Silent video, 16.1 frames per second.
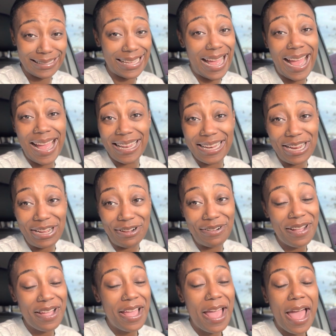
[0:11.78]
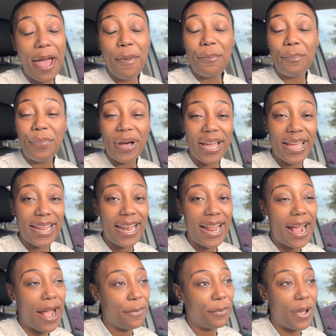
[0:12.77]
I know, but
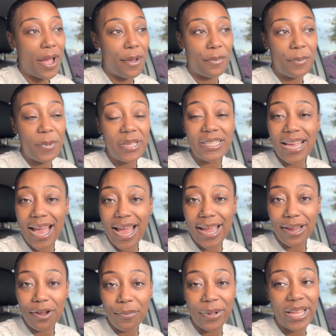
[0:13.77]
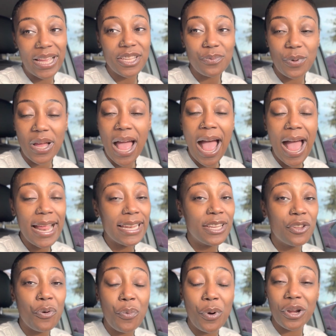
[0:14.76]
I'm gonna be tired, but guess what? I need
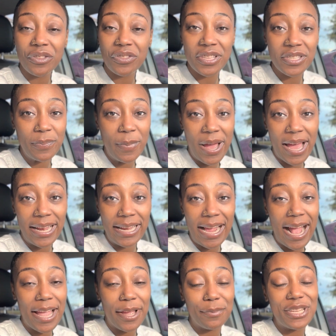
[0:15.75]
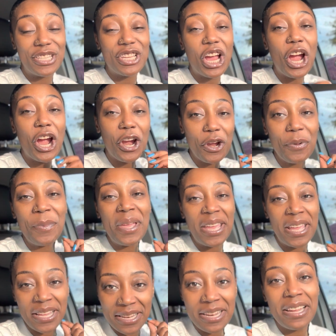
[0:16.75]
to work this body. I am
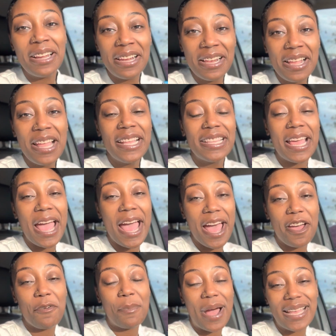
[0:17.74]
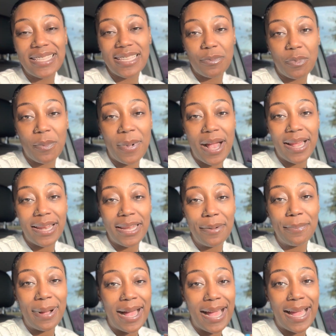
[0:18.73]
determined to have my summer body
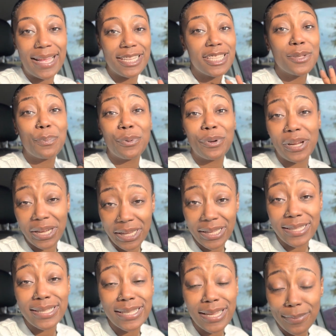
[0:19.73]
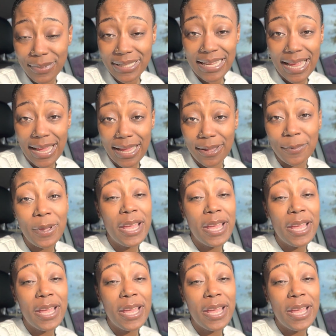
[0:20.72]
by spring, summertime.